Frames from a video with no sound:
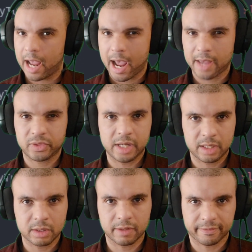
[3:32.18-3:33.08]
at the
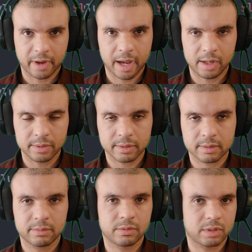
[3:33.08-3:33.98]
end of the
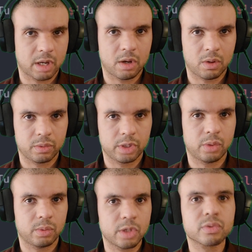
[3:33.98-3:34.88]
files. So
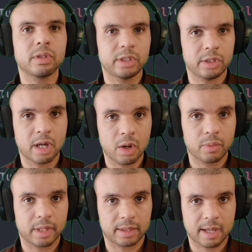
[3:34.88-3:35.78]
you usually
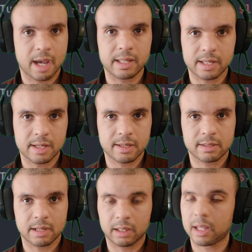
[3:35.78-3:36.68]
know that that
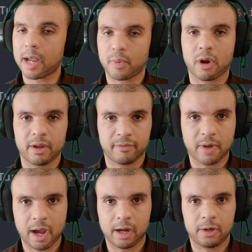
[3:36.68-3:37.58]
is a library
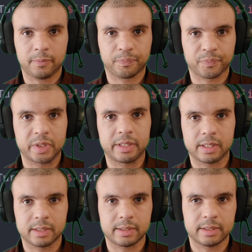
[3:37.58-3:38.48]
file.
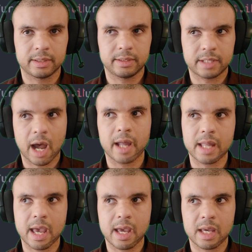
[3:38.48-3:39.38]

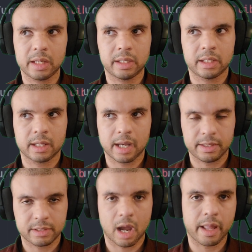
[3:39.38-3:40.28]
.a
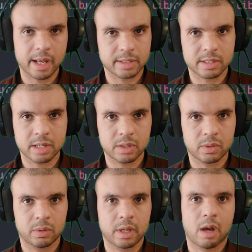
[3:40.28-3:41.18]
and
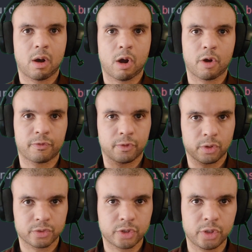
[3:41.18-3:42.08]
.so are
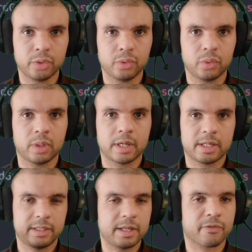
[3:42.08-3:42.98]
for two
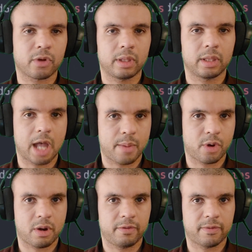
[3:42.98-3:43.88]
different
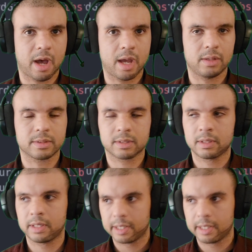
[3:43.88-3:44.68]
library files.